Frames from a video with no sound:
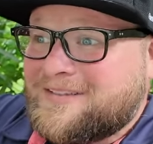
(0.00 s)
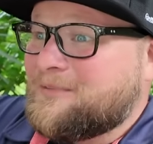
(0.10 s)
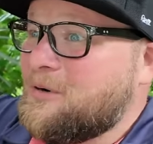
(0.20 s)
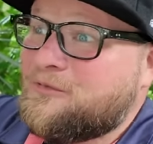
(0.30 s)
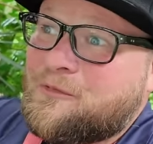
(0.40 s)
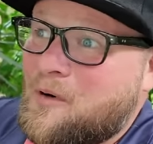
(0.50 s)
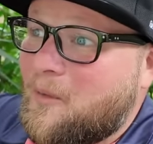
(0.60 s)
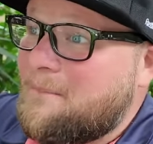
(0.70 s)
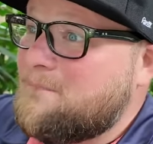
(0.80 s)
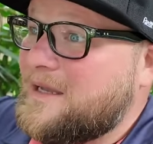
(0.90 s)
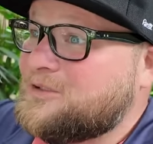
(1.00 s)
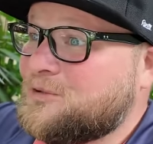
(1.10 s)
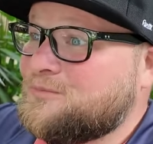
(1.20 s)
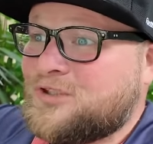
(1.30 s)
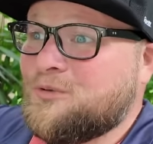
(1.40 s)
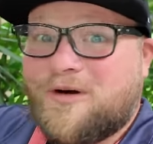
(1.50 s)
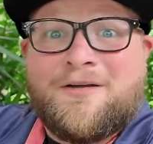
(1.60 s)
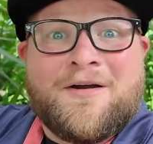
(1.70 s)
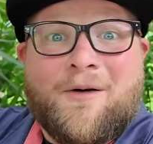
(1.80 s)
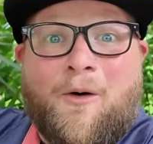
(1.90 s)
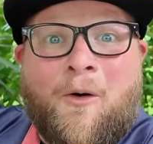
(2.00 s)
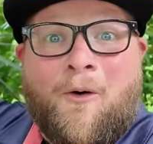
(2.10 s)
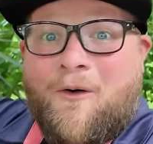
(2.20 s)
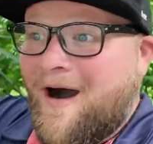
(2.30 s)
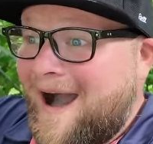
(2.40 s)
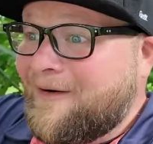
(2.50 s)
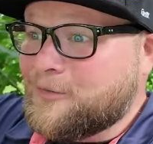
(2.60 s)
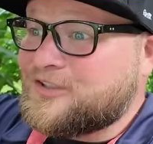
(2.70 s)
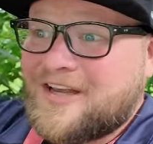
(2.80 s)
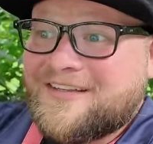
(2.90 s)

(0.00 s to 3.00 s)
I'm going from a one bedroom to a, a whole house,